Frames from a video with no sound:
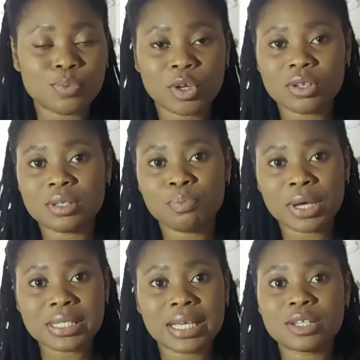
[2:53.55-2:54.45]
is because the
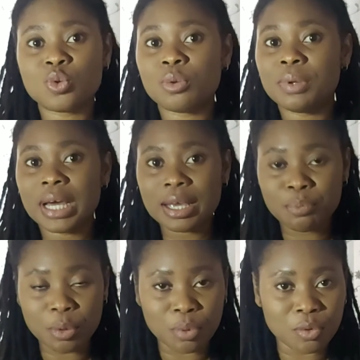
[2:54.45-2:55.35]
best get to apply
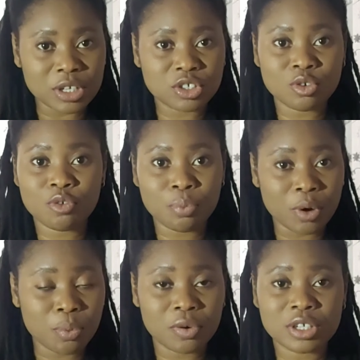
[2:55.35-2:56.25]
preparation over
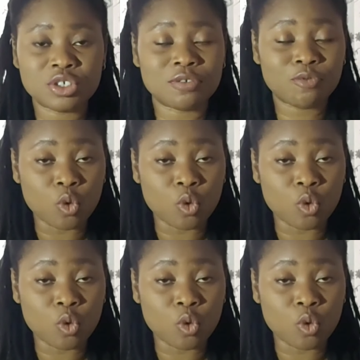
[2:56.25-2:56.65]
preparation